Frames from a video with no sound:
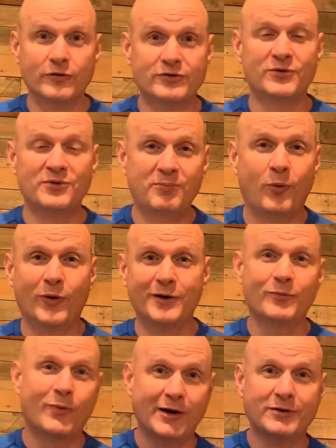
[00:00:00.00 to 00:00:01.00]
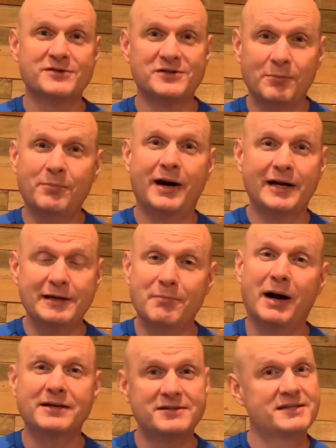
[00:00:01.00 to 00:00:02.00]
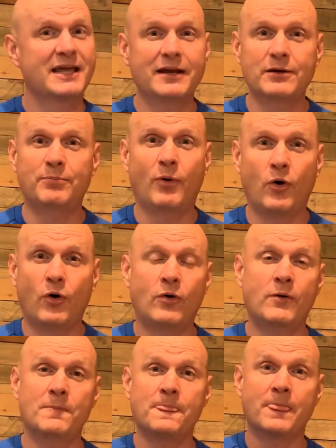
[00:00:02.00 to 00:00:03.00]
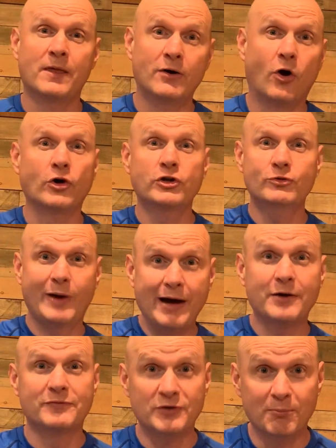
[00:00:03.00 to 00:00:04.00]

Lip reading: to the point where somebody might say to Paul, "Are you out of your